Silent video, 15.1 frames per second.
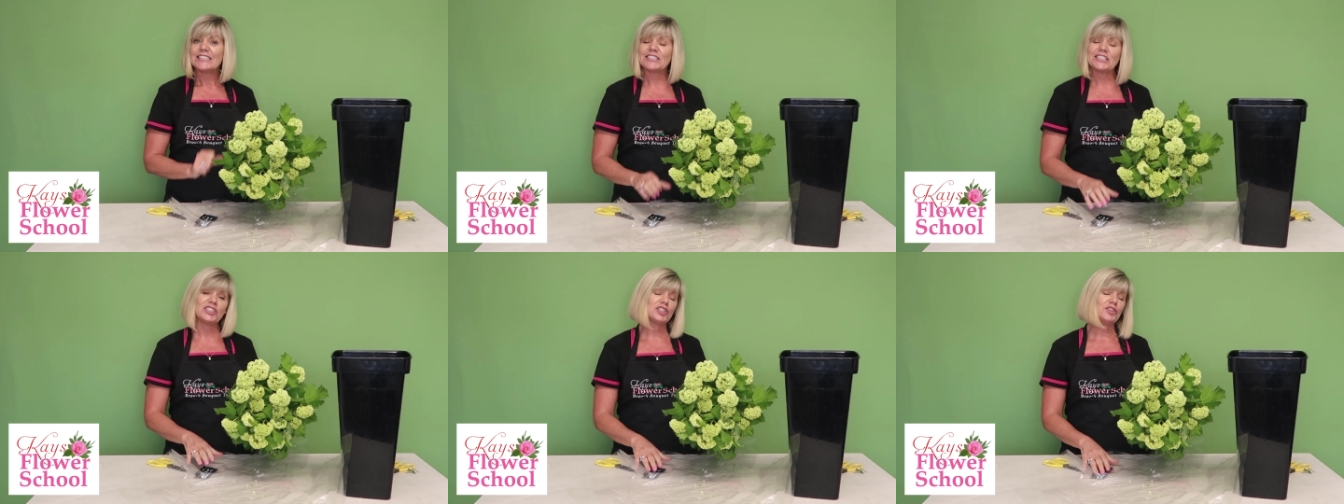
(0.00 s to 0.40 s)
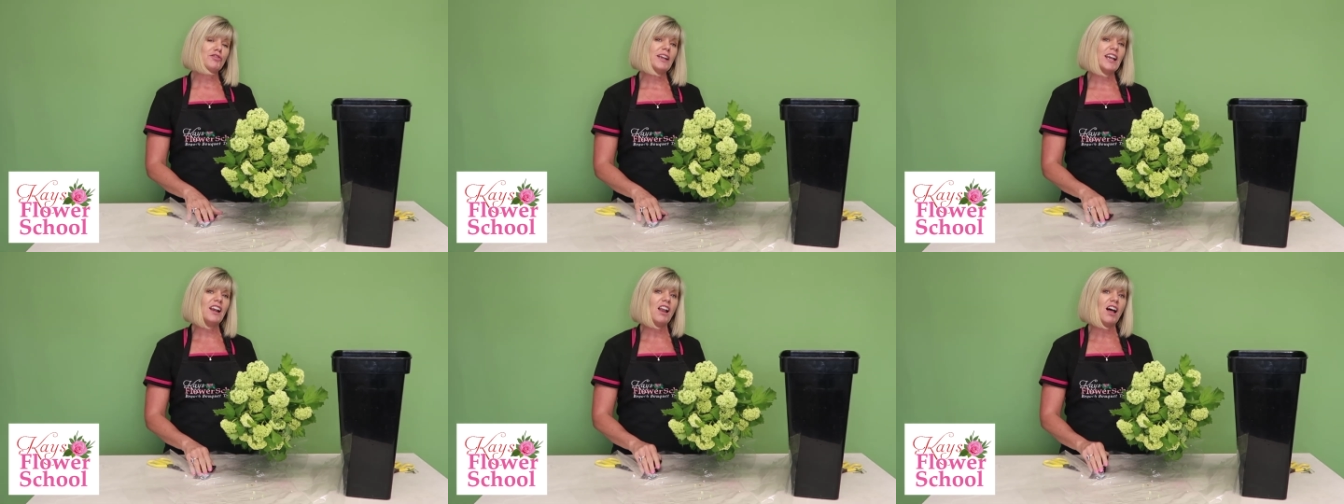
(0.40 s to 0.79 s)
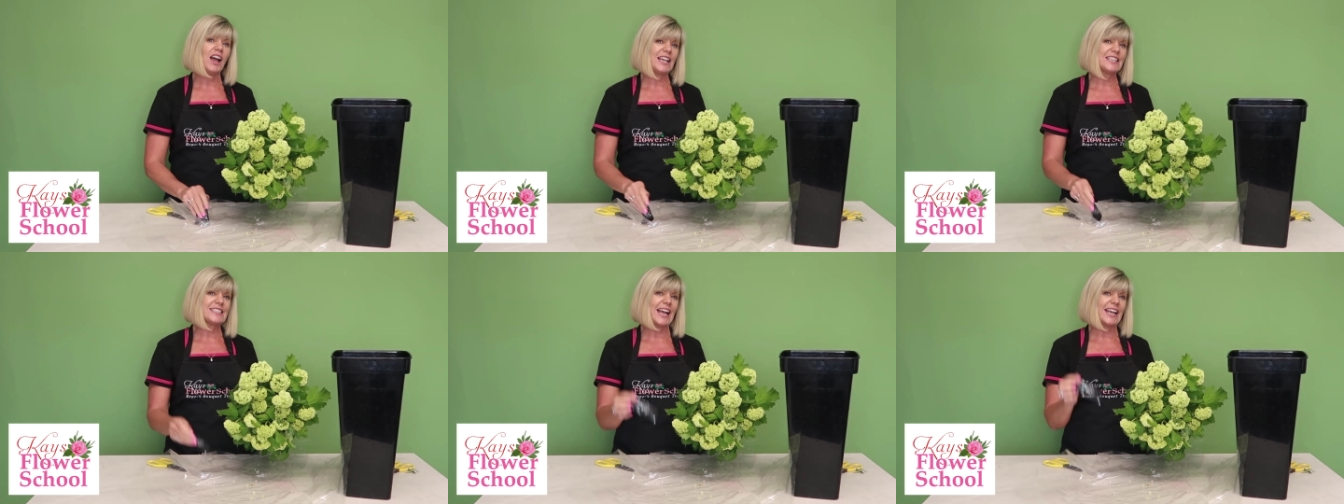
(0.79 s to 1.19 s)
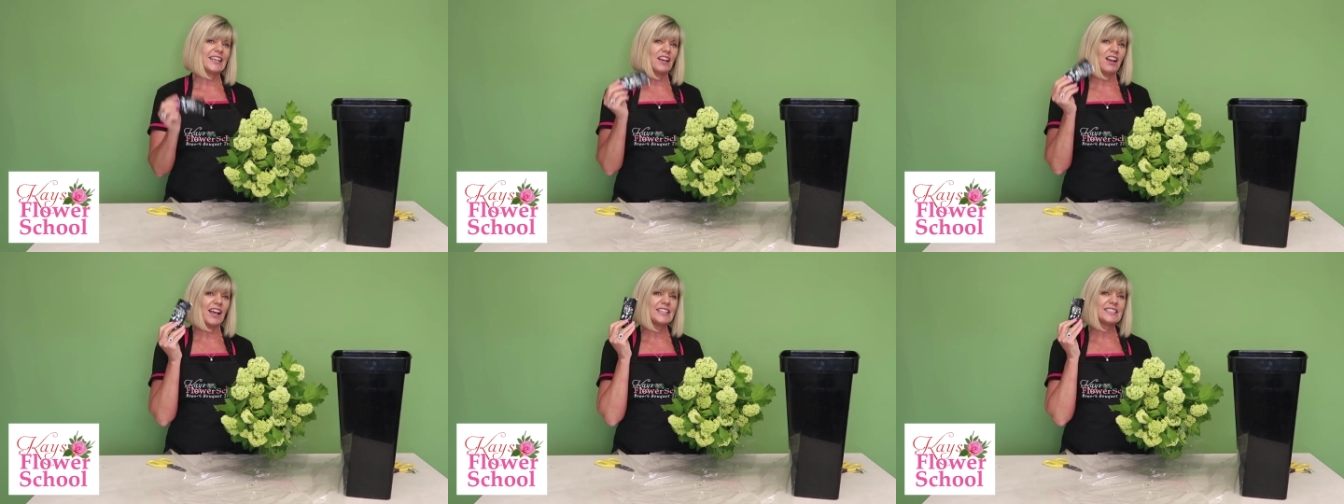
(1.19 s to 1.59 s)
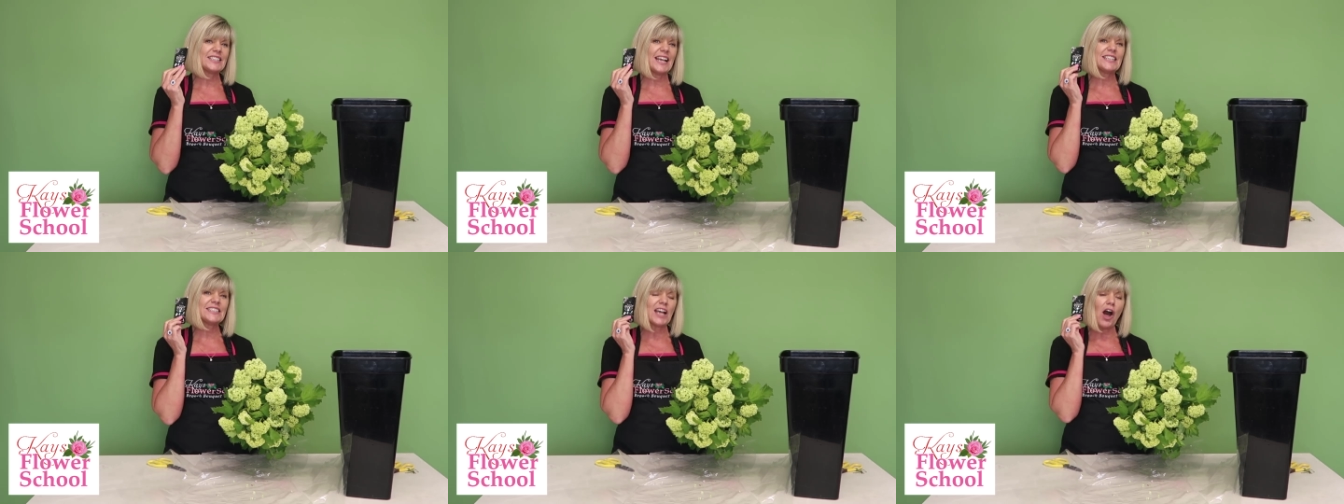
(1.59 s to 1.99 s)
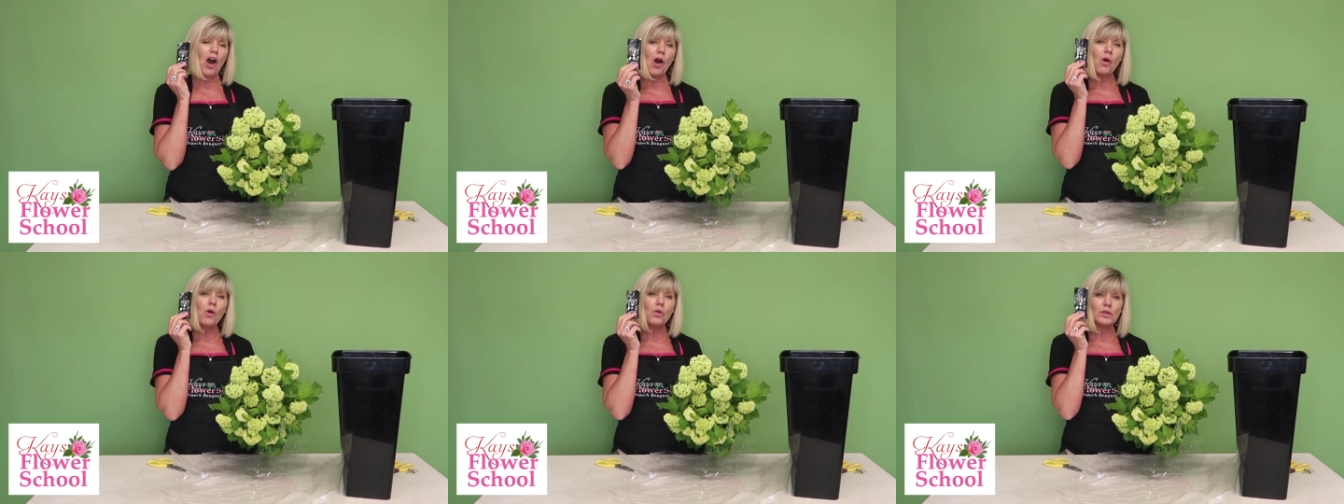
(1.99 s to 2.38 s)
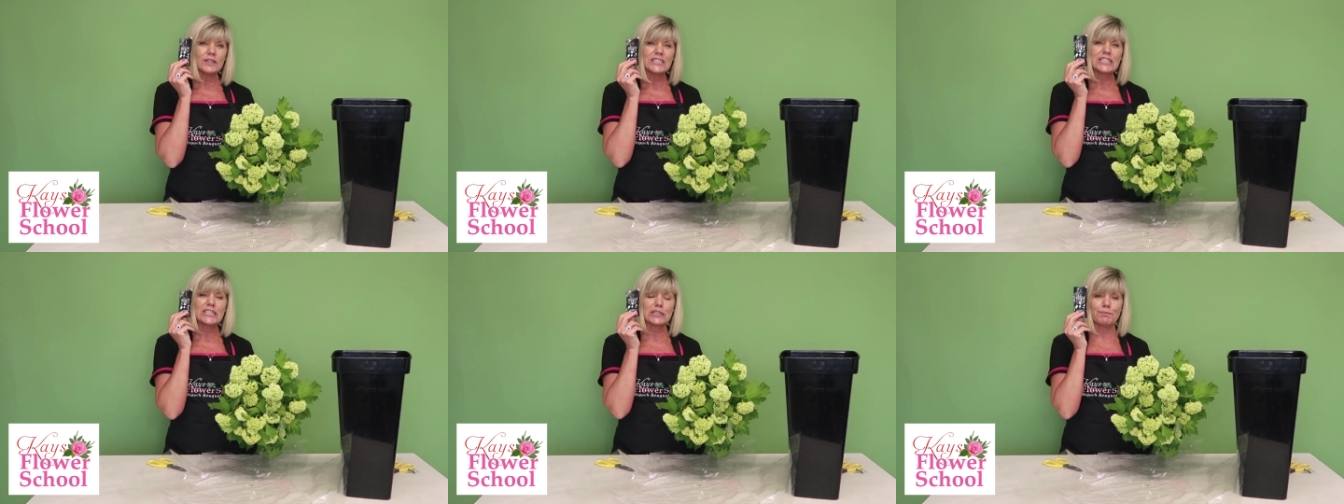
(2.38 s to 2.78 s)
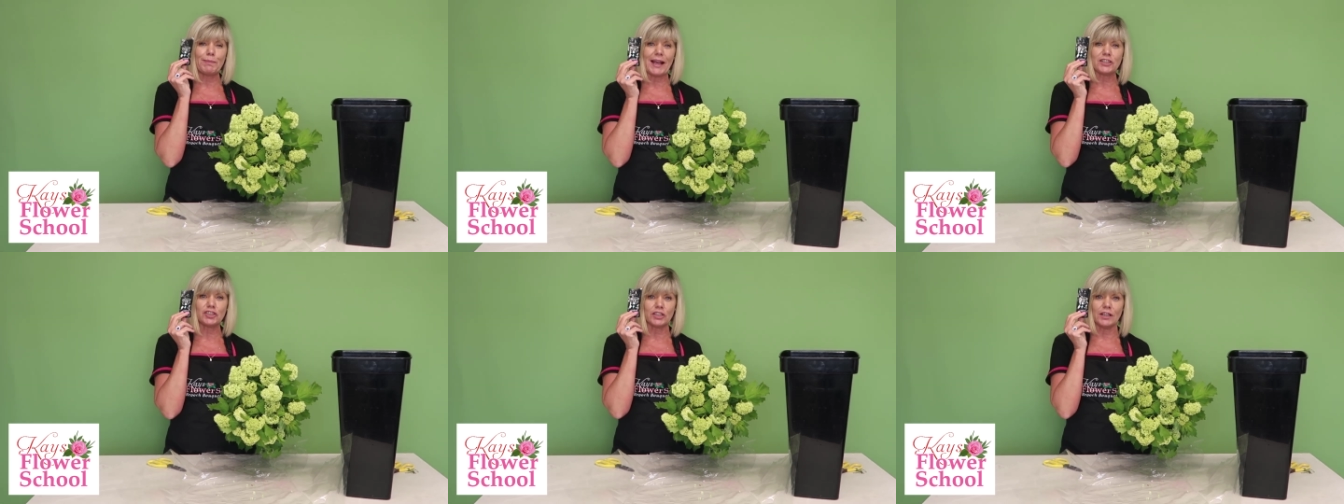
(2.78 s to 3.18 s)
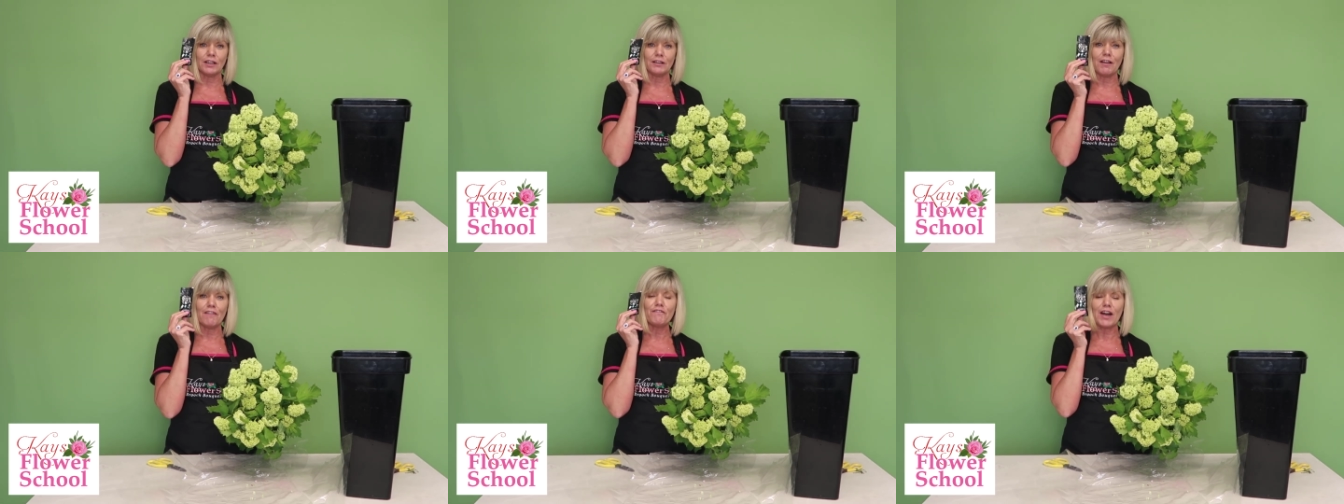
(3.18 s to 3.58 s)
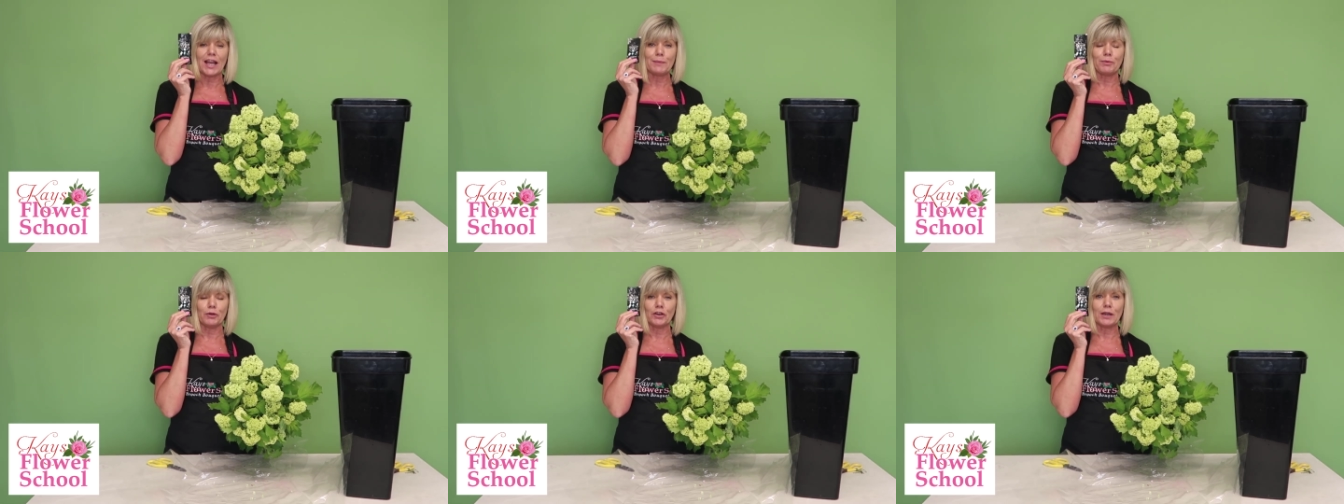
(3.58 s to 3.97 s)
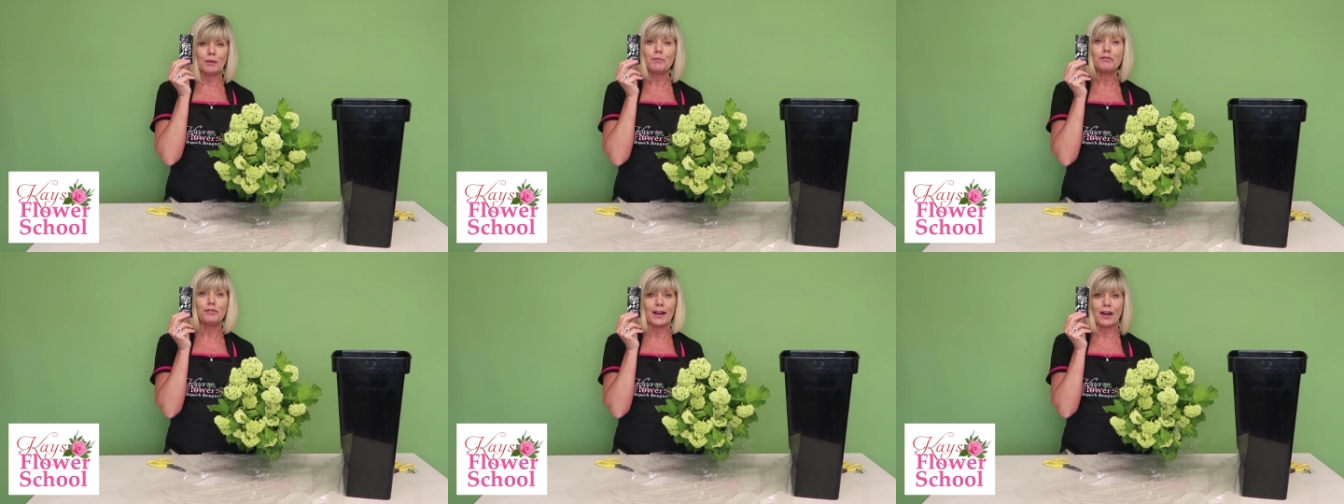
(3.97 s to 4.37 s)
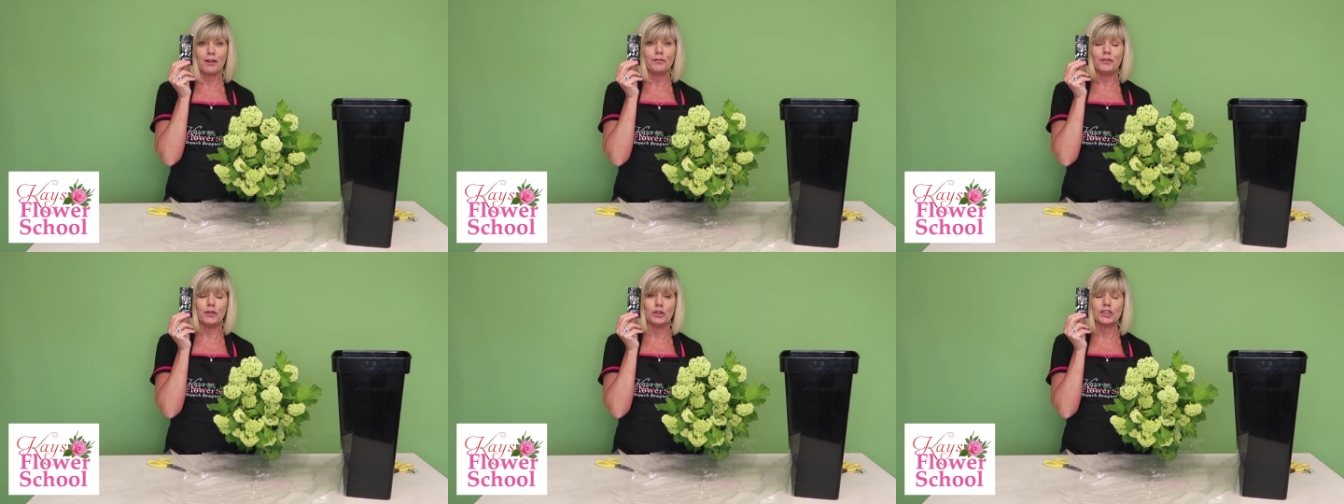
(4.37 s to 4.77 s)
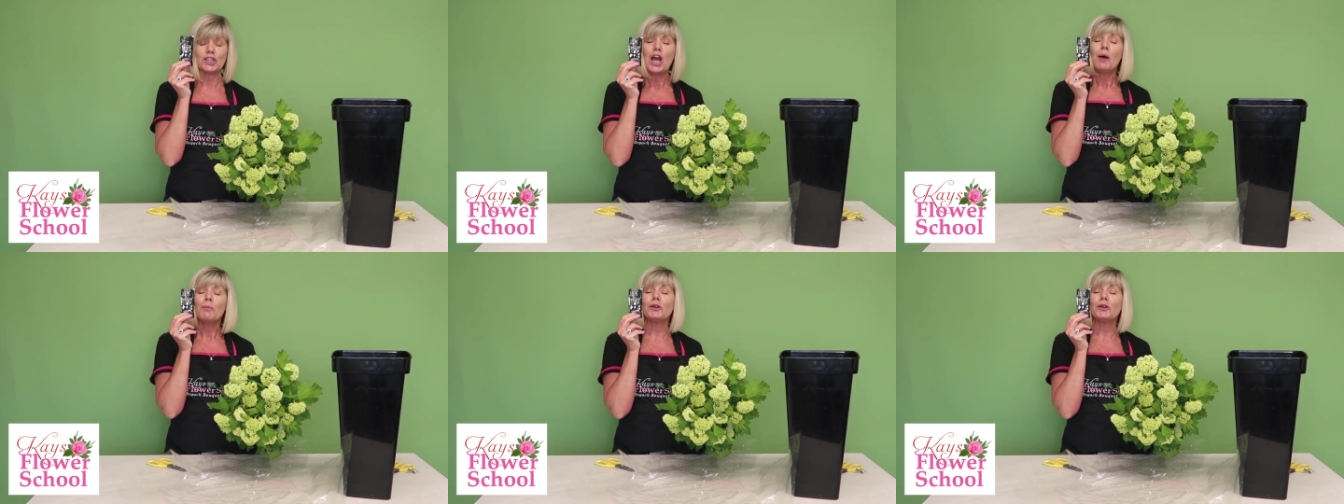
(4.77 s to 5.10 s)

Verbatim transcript: did you realise that it likes its own special viburnum flower food,